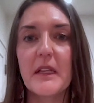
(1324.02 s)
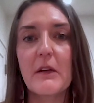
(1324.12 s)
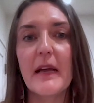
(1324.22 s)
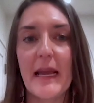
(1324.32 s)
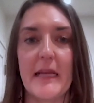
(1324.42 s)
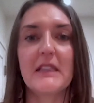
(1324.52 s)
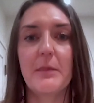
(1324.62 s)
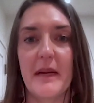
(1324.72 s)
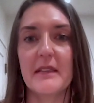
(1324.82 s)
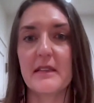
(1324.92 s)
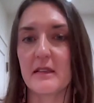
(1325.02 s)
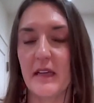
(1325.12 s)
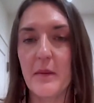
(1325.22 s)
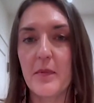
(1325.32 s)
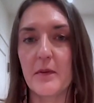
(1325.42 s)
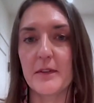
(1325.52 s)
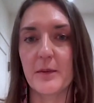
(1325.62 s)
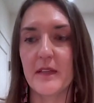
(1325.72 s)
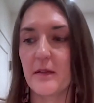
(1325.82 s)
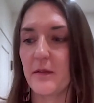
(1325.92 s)
real case-based examples
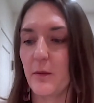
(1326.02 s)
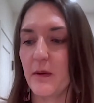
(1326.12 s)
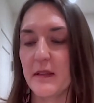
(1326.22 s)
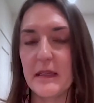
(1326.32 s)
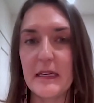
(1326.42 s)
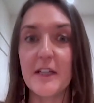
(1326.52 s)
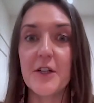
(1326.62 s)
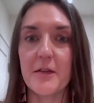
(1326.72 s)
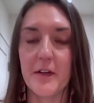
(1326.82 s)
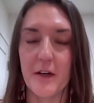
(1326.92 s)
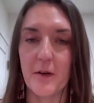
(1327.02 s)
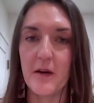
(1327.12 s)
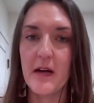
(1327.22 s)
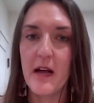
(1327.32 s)
with each of you.